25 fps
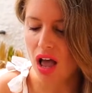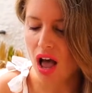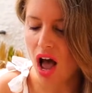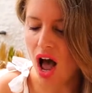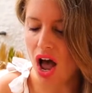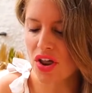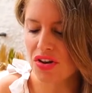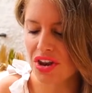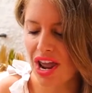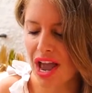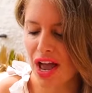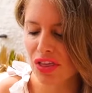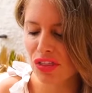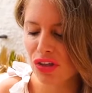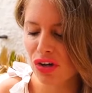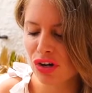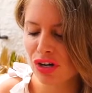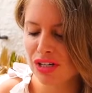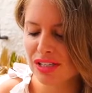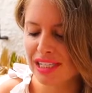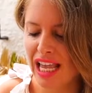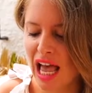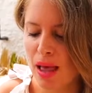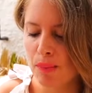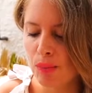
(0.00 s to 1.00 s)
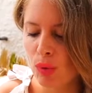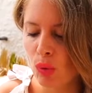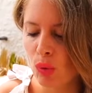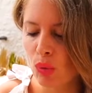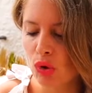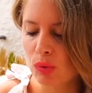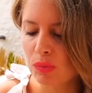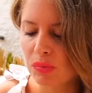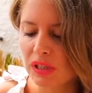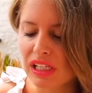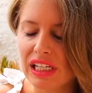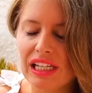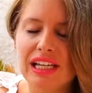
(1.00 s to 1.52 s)
Another example
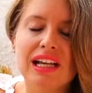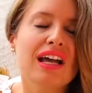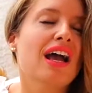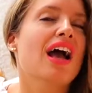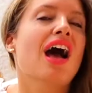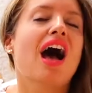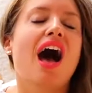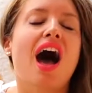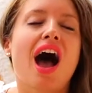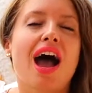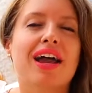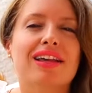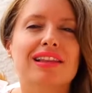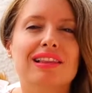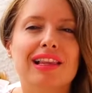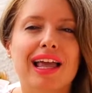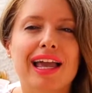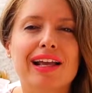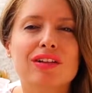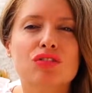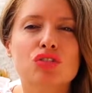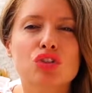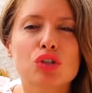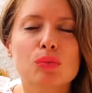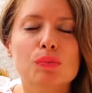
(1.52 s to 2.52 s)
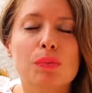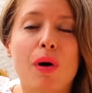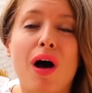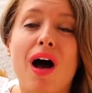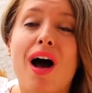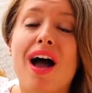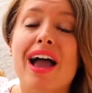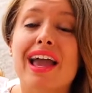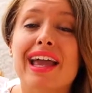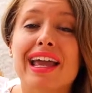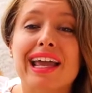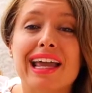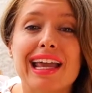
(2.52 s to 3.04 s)
would be, I'd like to
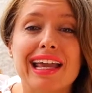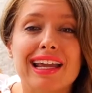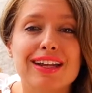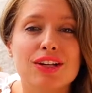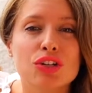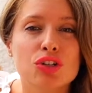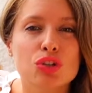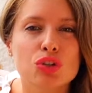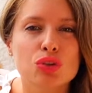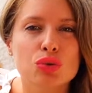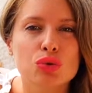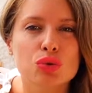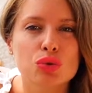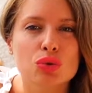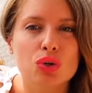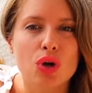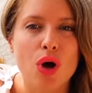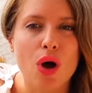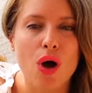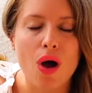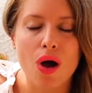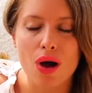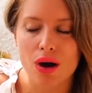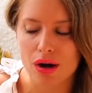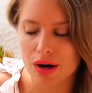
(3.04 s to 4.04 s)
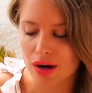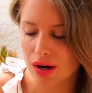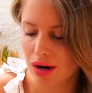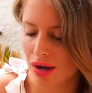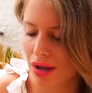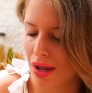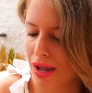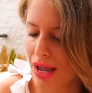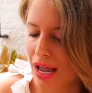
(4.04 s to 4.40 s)
buy a new car.